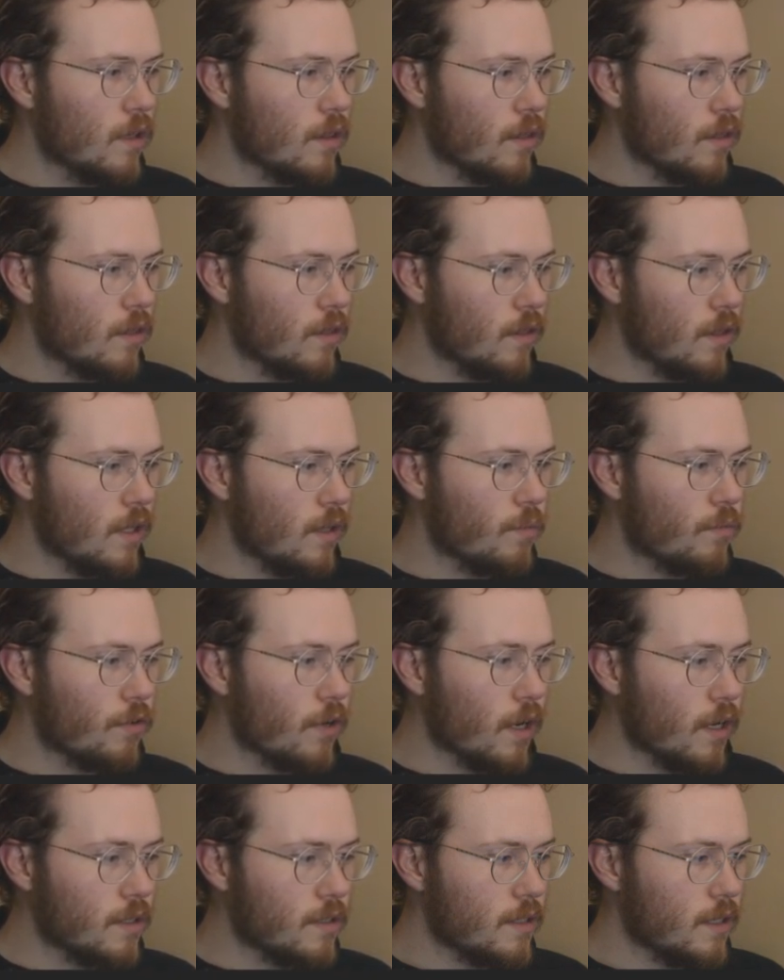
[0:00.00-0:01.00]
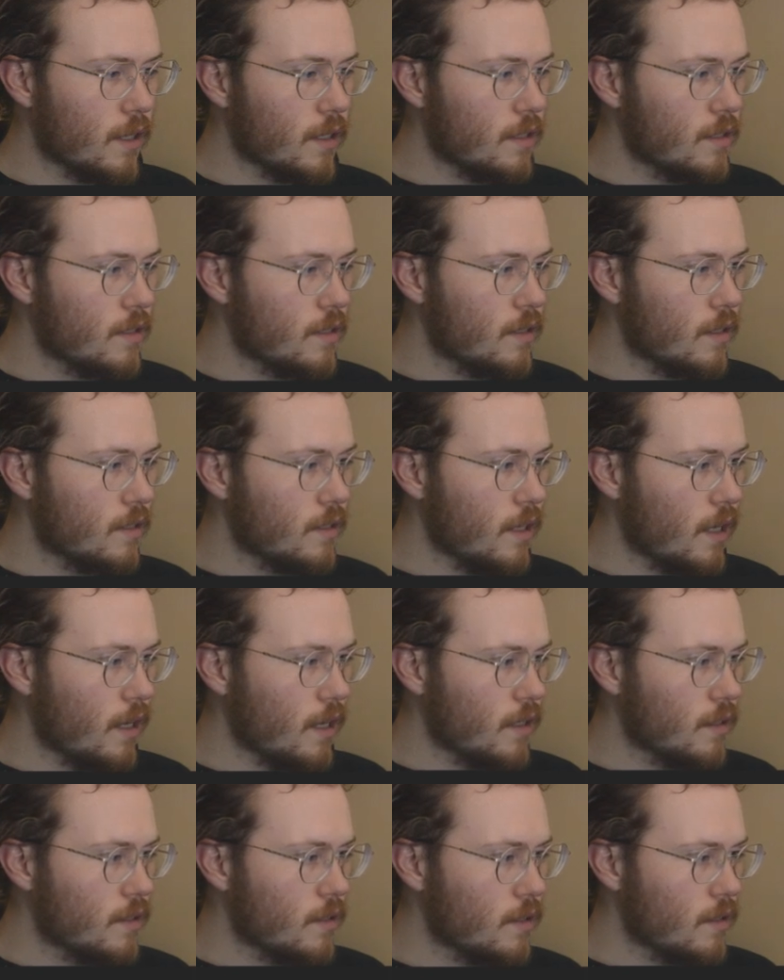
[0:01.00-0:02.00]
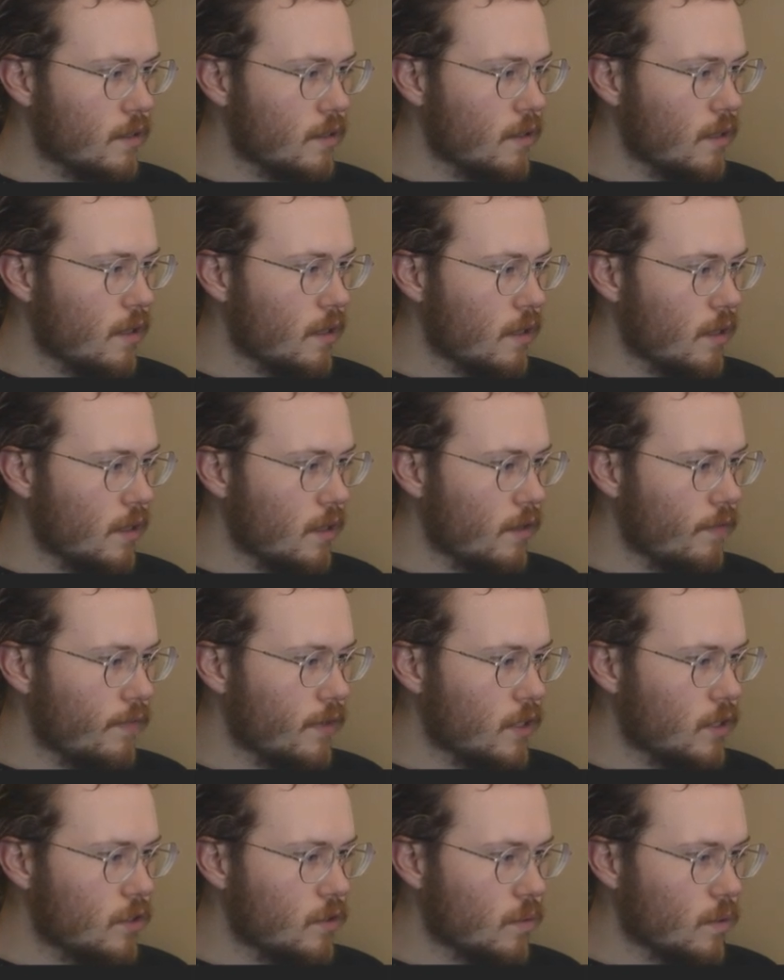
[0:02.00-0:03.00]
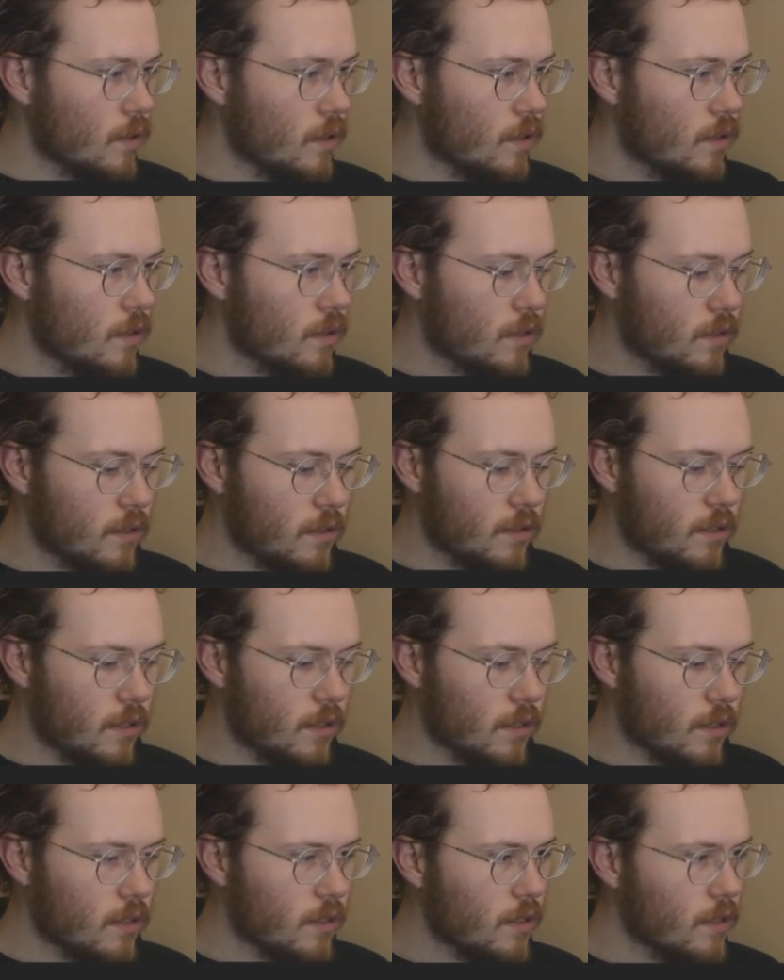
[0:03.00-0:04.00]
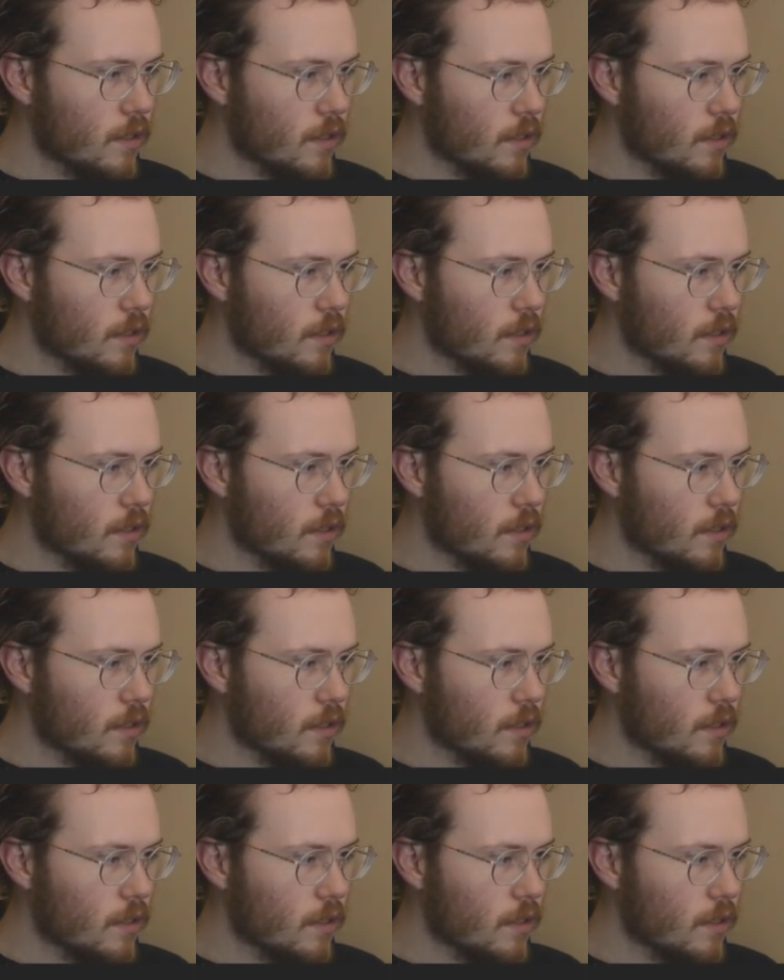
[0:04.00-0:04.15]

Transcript: the process that takes an individual cylinder